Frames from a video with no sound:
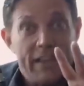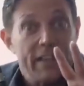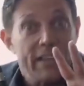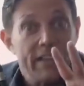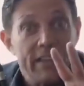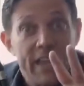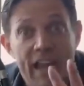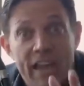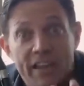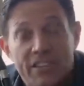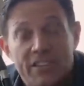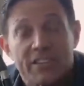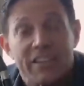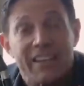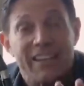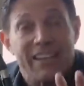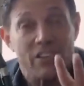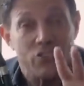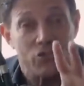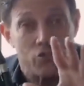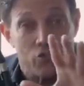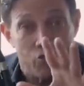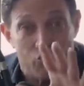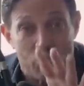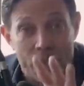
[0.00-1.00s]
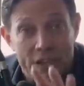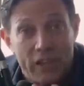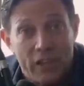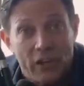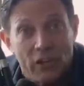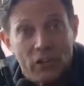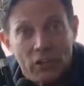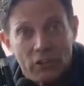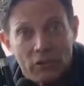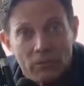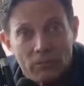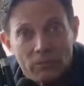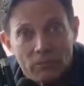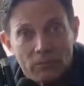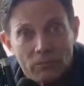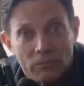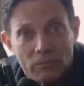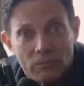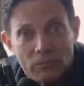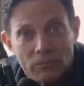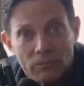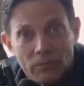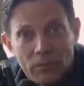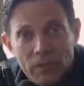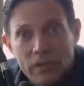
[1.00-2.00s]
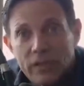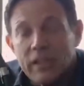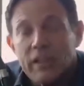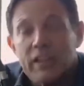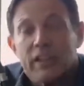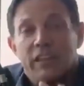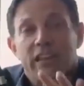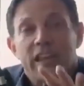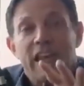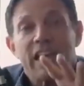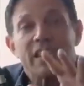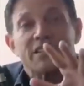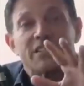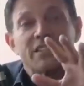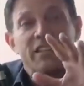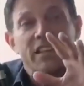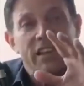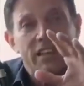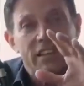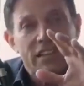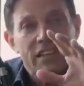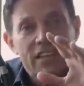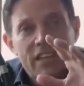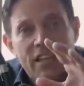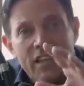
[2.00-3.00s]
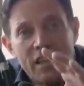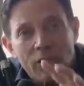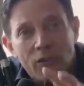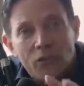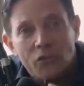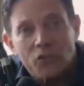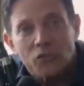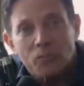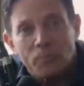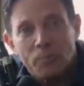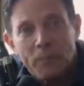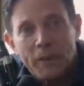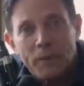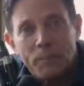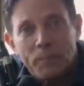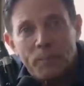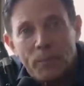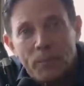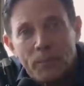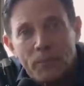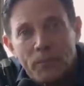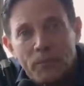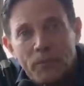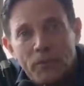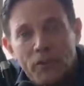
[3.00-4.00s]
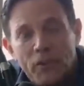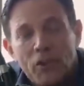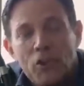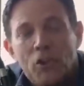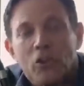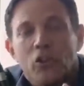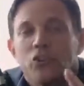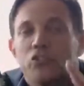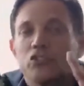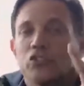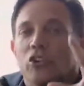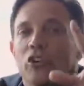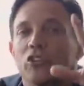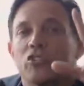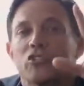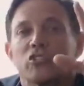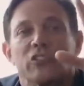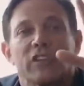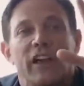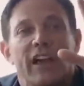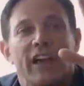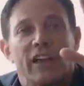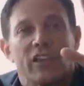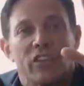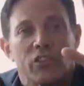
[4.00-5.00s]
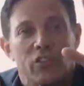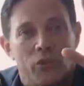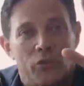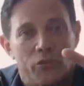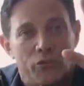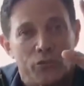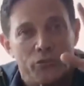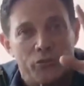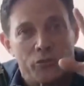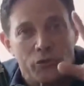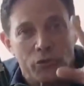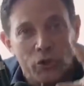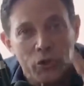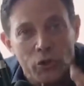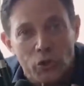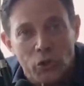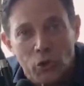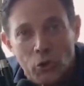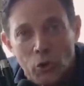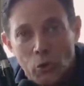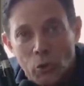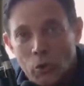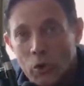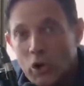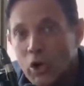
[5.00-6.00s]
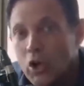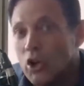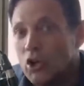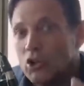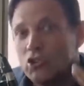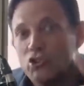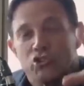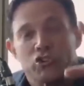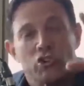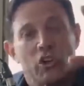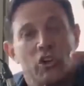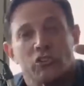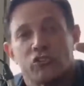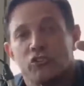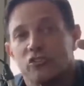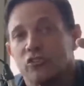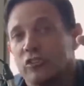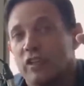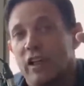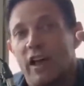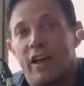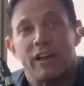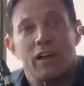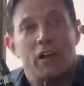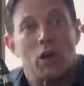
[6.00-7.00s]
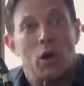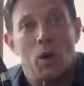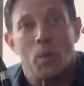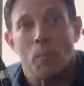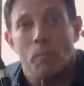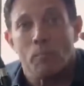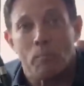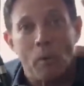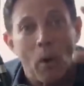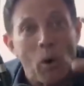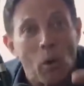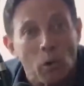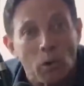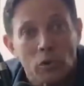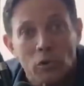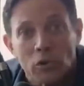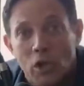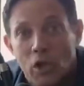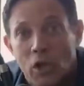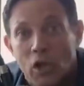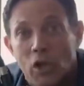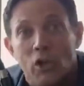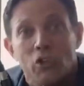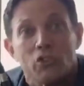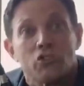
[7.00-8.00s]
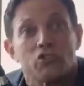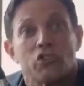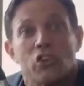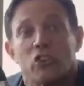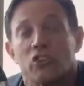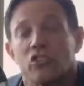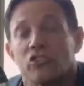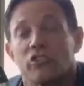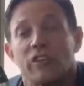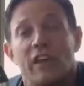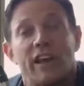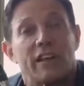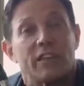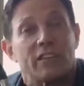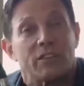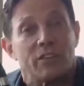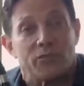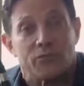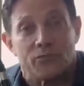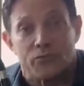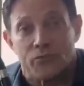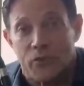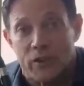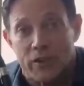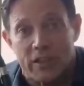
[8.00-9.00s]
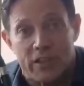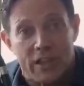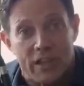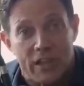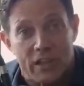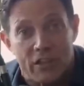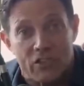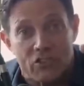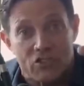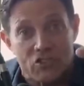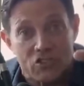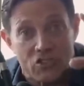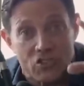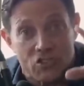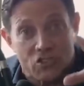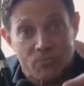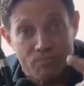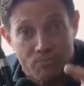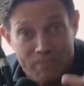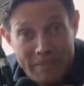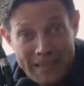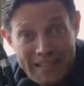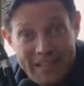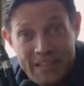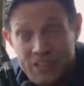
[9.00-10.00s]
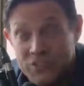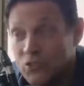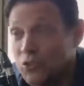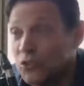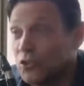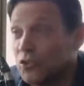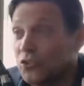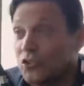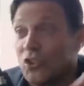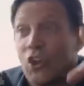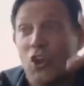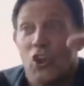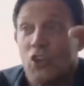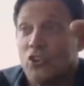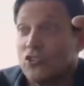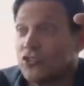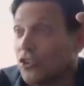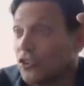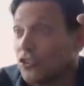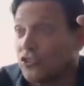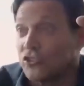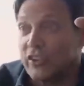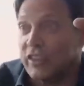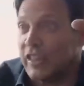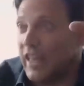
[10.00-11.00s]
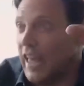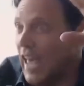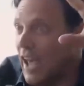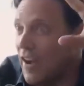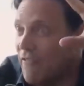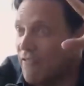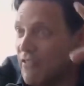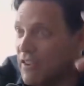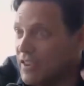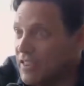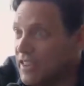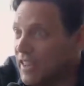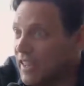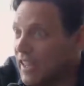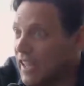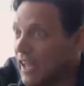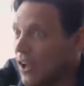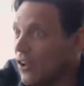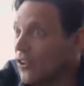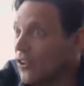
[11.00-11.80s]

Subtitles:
Yes, it's real. Yes, it kills people. Just like the flu, just like Ebola, just like the freaking measles, just like everything